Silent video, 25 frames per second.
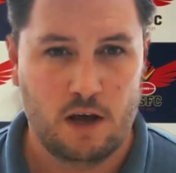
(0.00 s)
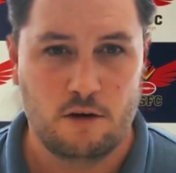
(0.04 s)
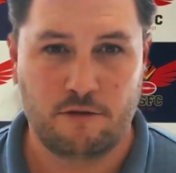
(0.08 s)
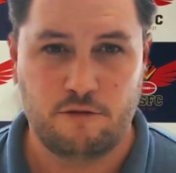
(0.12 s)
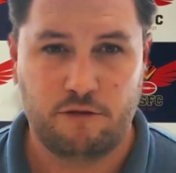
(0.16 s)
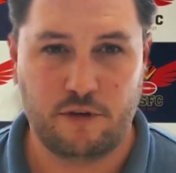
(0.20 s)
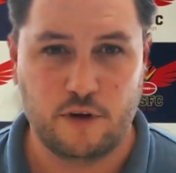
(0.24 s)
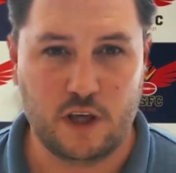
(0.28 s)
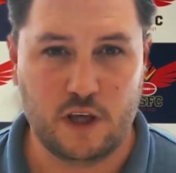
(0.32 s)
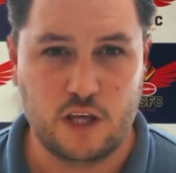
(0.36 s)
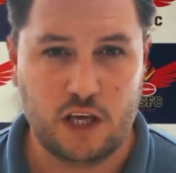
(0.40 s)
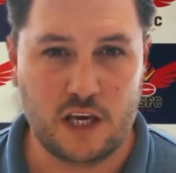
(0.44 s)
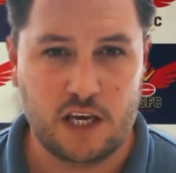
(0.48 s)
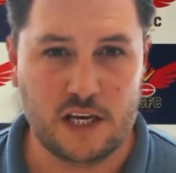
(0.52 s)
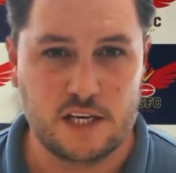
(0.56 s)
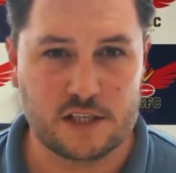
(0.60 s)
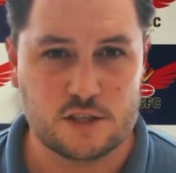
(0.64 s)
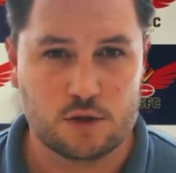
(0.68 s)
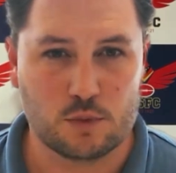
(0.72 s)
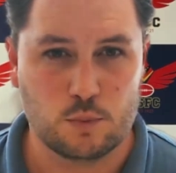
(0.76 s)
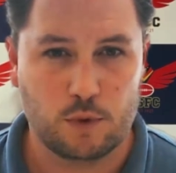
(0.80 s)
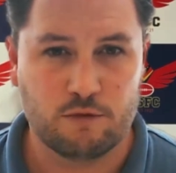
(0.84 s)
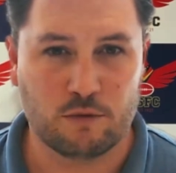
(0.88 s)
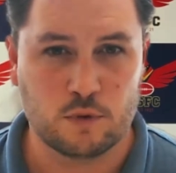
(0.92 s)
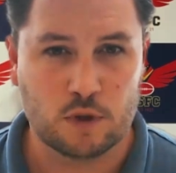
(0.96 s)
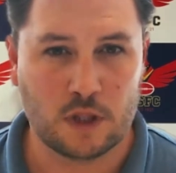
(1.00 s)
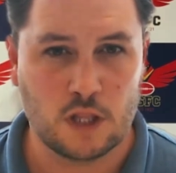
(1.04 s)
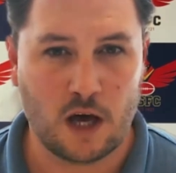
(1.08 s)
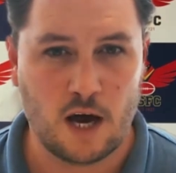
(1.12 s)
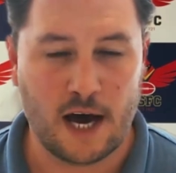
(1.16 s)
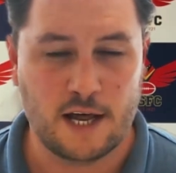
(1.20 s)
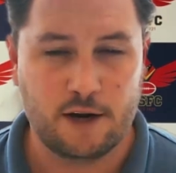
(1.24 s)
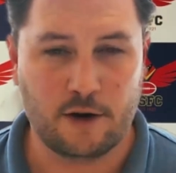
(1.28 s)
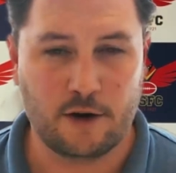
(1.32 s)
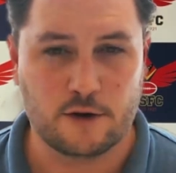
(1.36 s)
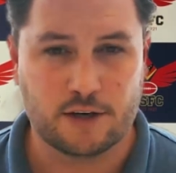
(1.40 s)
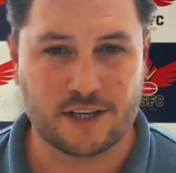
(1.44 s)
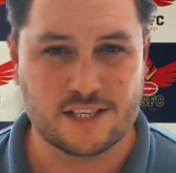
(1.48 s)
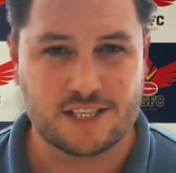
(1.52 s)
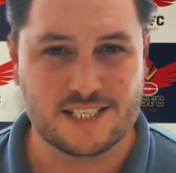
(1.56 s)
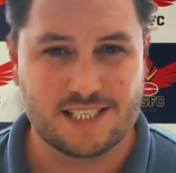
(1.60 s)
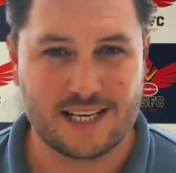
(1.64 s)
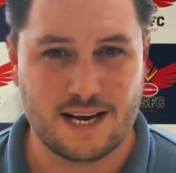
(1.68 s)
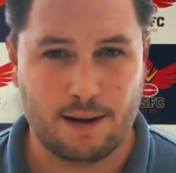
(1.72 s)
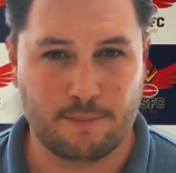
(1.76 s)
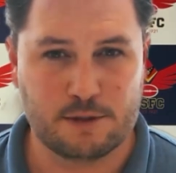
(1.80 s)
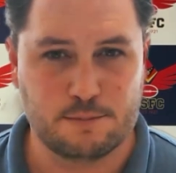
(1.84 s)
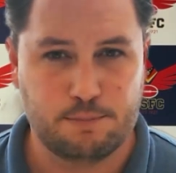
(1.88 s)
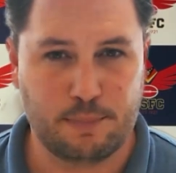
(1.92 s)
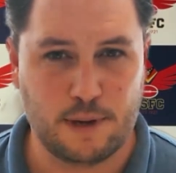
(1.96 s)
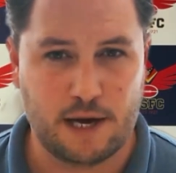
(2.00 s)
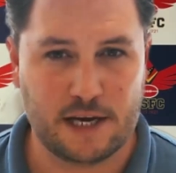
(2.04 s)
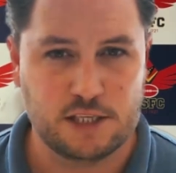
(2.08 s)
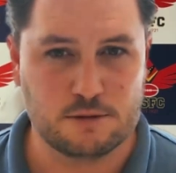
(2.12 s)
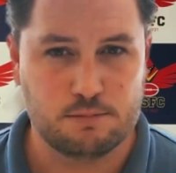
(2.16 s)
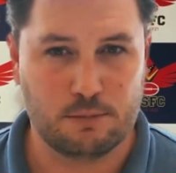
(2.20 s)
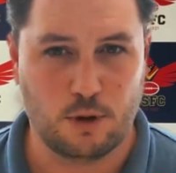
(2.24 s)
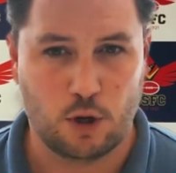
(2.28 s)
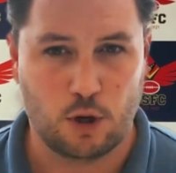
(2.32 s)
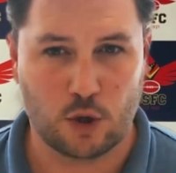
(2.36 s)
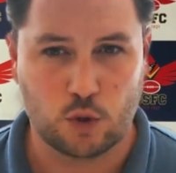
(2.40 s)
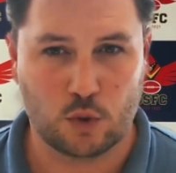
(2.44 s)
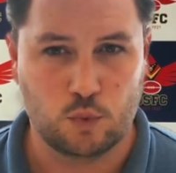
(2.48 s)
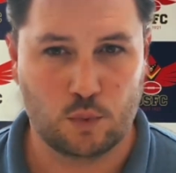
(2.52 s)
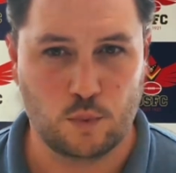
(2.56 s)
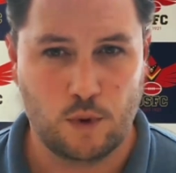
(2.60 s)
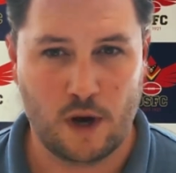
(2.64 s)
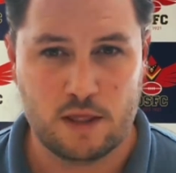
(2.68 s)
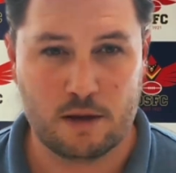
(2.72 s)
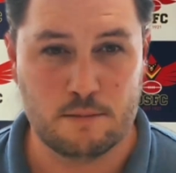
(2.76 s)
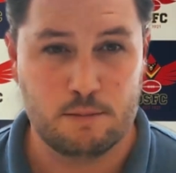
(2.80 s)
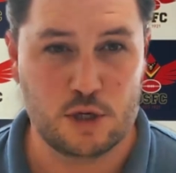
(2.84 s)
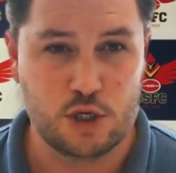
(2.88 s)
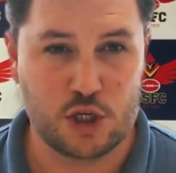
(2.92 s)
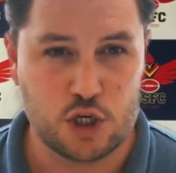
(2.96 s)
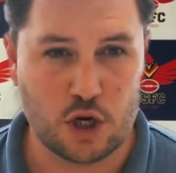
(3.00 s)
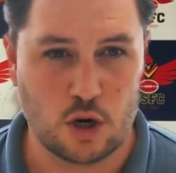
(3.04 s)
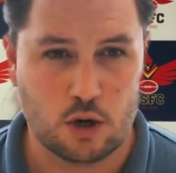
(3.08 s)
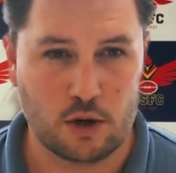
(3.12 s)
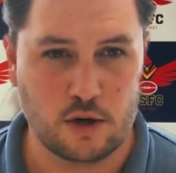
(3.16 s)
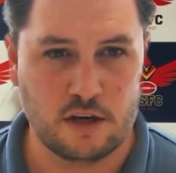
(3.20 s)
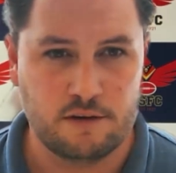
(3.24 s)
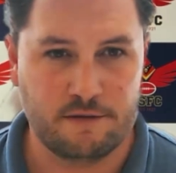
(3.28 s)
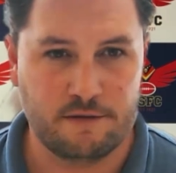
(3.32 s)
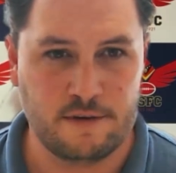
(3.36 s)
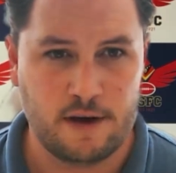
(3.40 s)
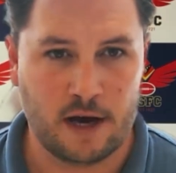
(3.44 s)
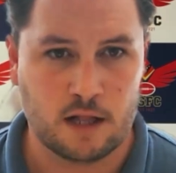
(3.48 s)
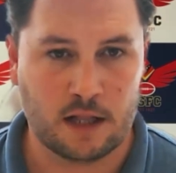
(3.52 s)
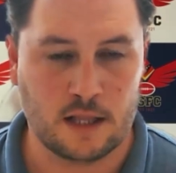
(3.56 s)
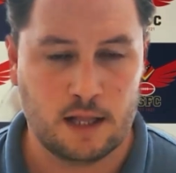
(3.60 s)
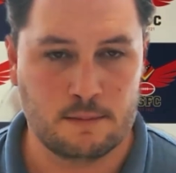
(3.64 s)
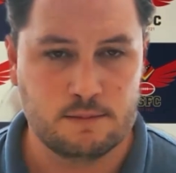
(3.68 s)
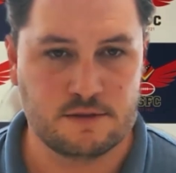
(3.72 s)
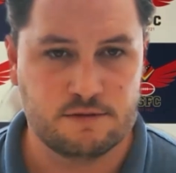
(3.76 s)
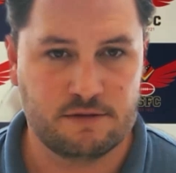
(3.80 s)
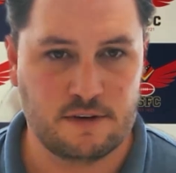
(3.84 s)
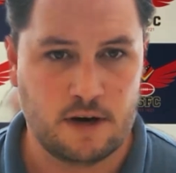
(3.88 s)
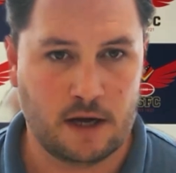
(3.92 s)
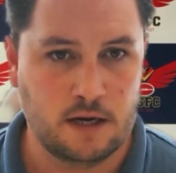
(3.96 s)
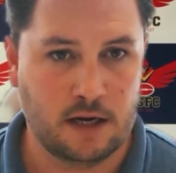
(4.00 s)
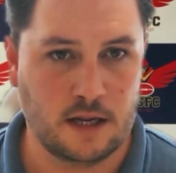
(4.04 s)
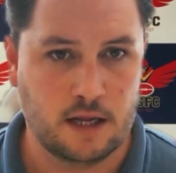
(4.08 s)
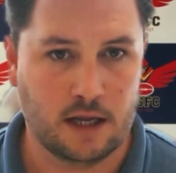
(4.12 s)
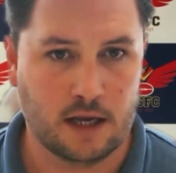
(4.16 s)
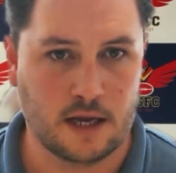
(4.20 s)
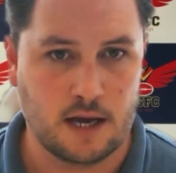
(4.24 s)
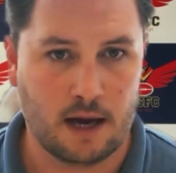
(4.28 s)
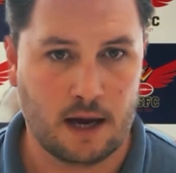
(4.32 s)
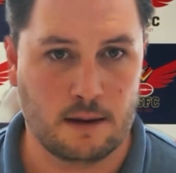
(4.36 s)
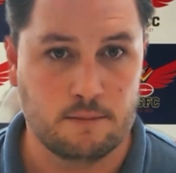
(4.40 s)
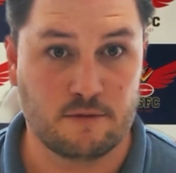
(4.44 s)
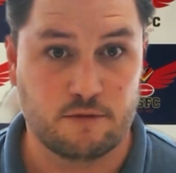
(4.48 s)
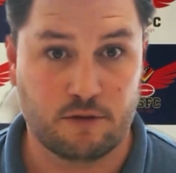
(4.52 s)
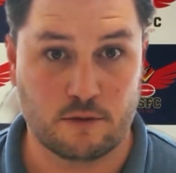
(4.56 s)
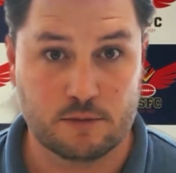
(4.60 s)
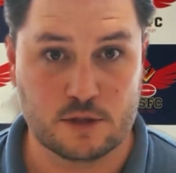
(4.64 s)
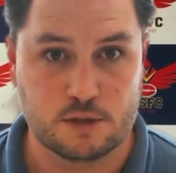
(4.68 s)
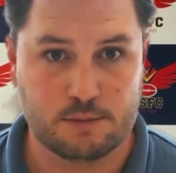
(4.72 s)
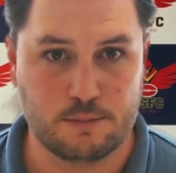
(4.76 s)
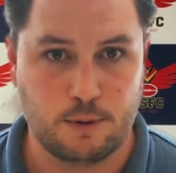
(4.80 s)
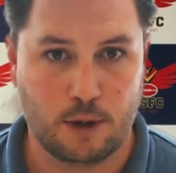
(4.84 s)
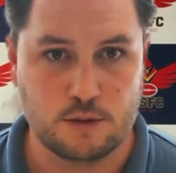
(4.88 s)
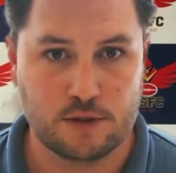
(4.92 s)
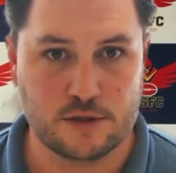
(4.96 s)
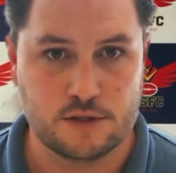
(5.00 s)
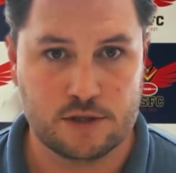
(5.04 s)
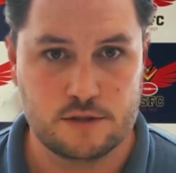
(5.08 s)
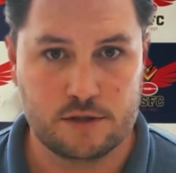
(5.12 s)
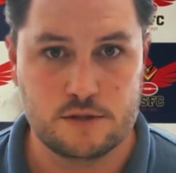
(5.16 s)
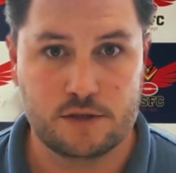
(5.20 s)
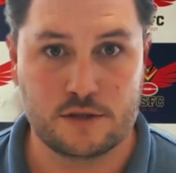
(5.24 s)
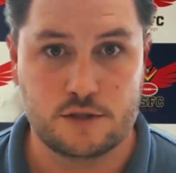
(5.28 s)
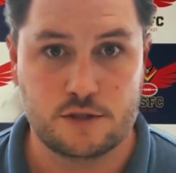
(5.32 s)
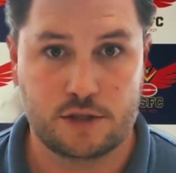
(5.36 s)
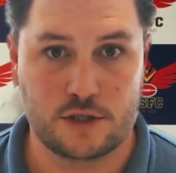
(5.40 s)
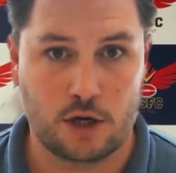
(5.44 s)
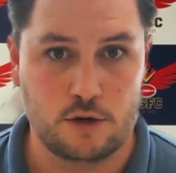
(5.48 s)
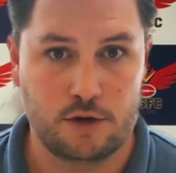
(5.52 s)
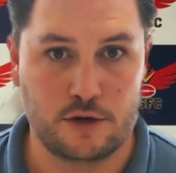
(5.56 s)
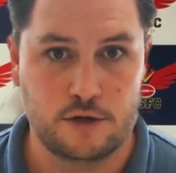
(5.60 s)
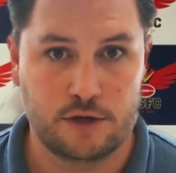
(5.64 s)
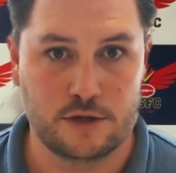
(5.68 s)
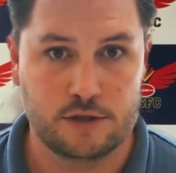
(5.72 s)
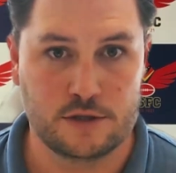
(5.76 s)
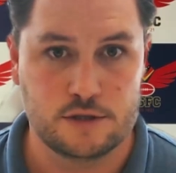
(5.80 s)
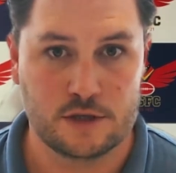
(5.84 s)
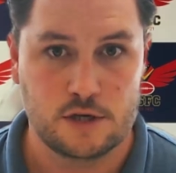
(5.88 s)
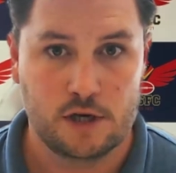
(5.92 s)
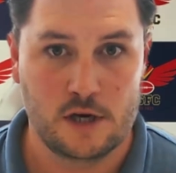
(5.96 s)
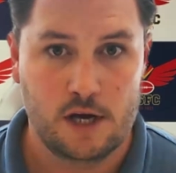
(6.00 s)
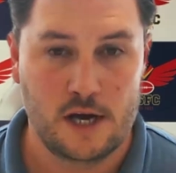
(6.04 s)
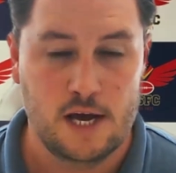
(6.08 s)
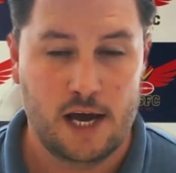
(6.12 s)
For years, we've relied on a subs-based model where the majority of our club's funding come from sponsors, donors,